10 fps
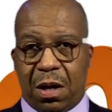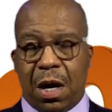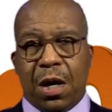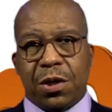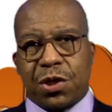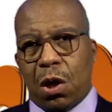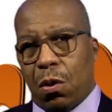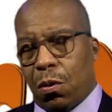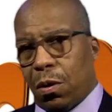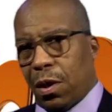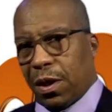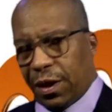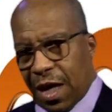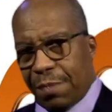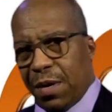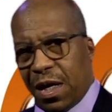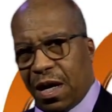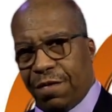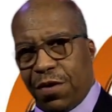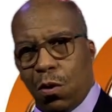So, let me give
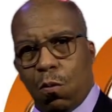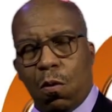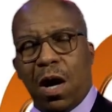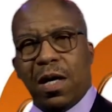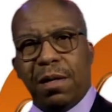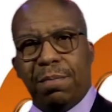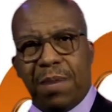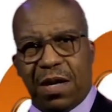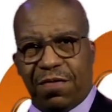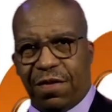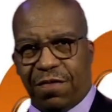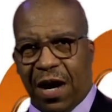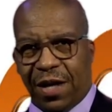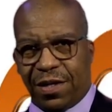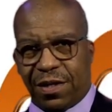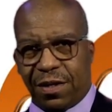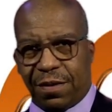you one bit of advice.